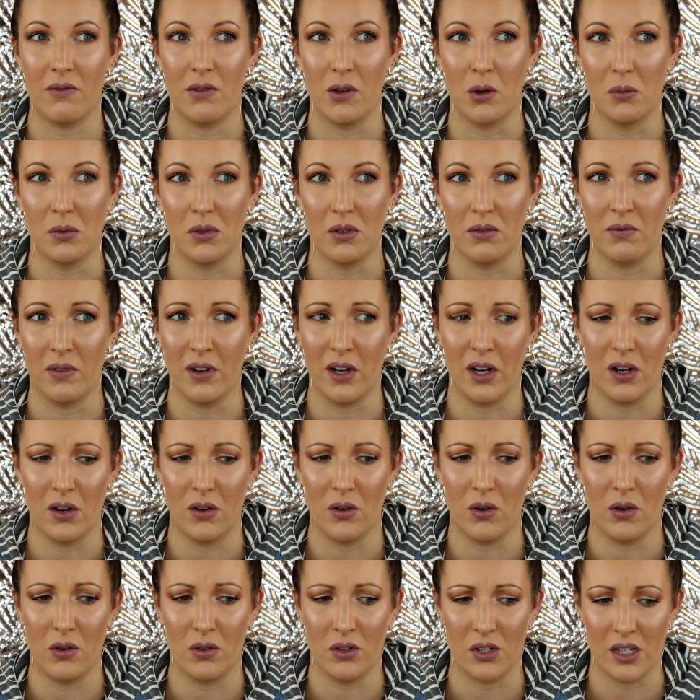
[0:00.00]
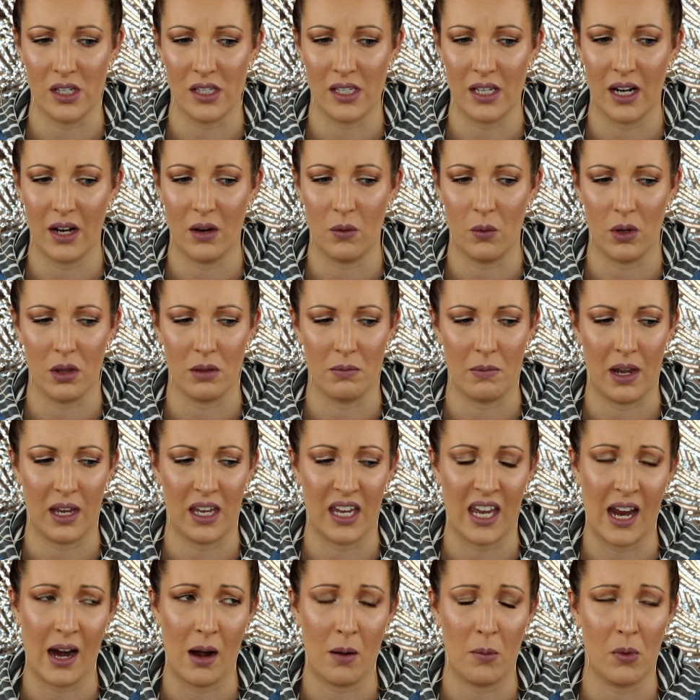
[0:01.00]
filmed a video just like with my
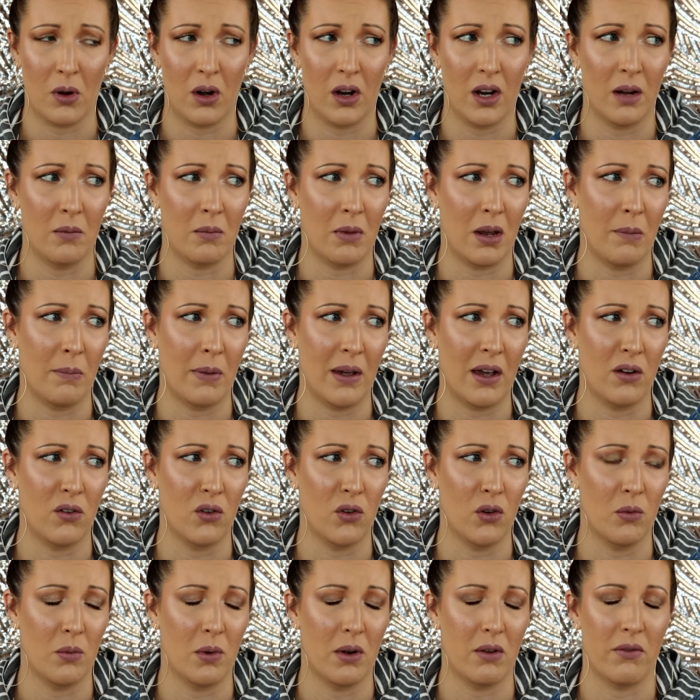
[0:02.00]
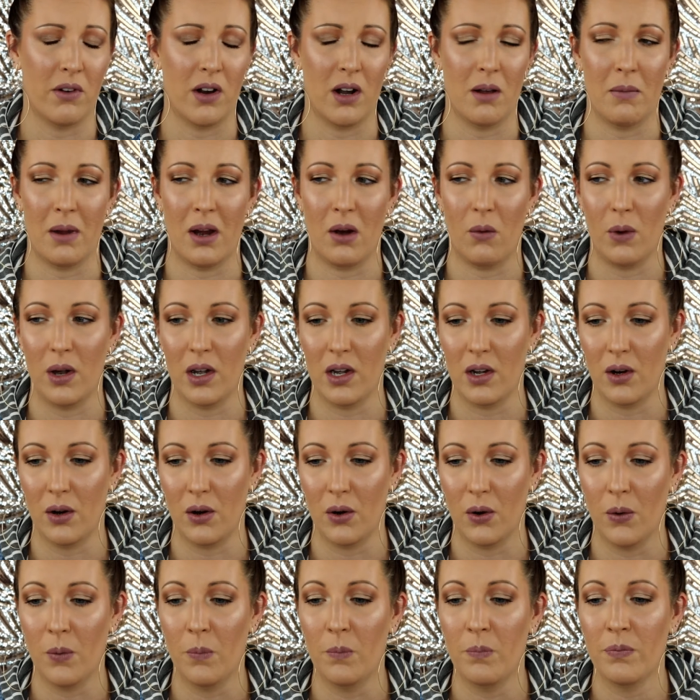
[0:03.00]
camera in my bedroom in front of my
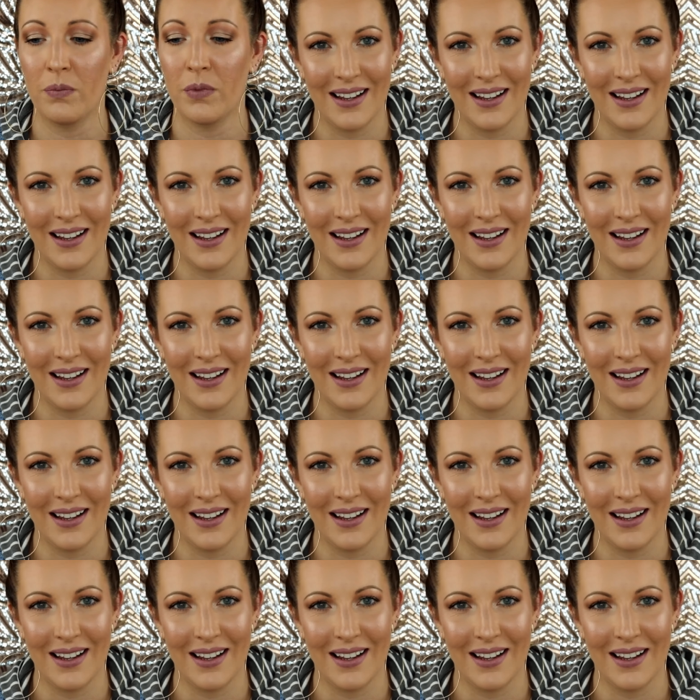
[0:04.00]
window,